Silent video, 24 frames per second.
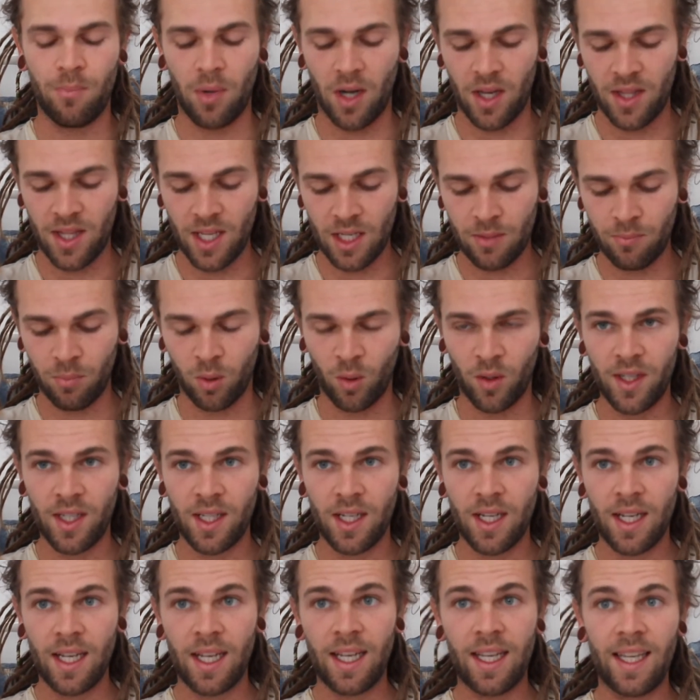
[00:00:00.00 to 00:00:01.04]
By this
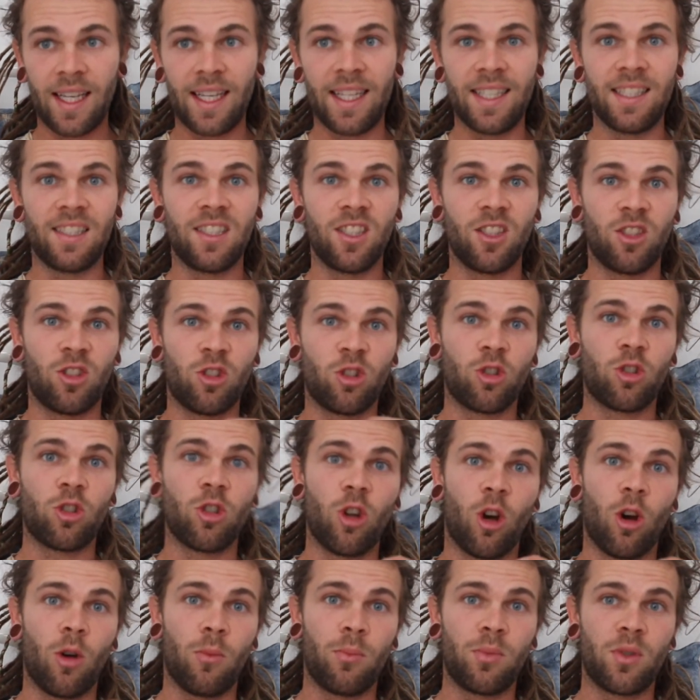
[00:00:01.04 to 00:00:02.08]
point, he's
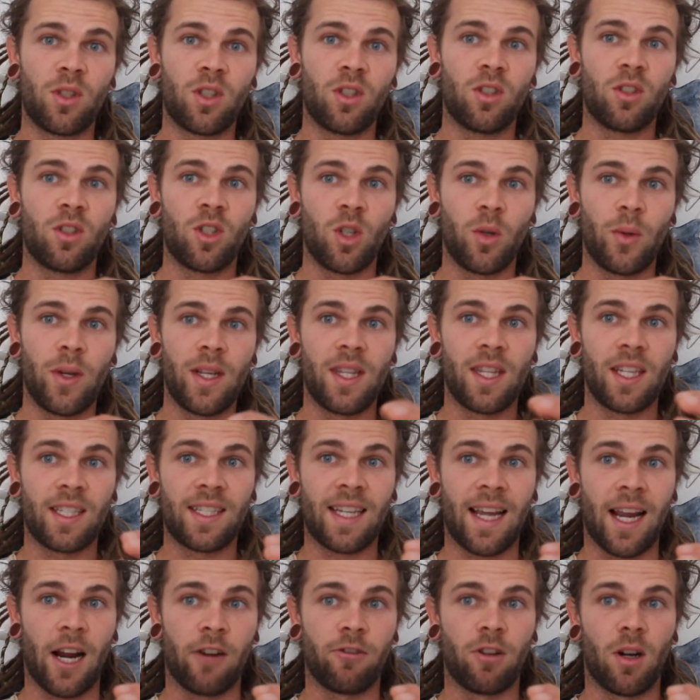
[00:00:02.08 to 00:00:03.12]
stopped doing the
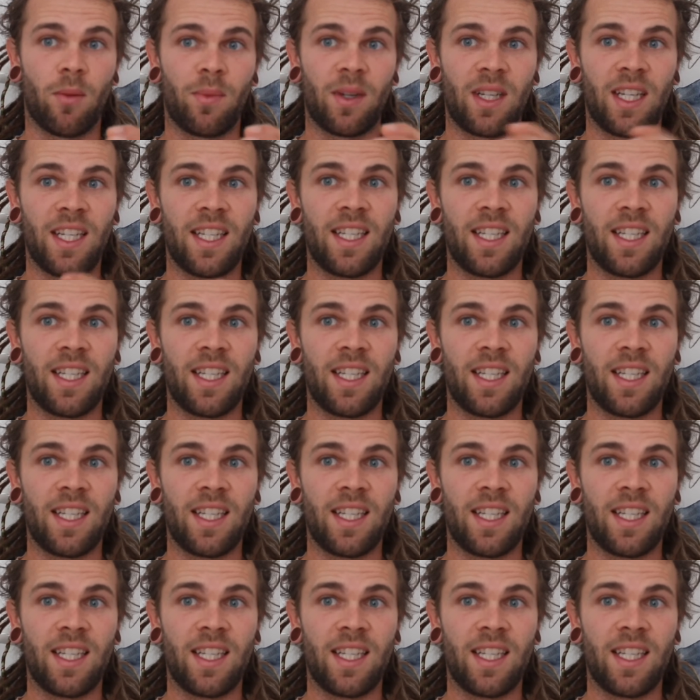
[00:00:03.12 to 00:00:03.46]
towel rubbing.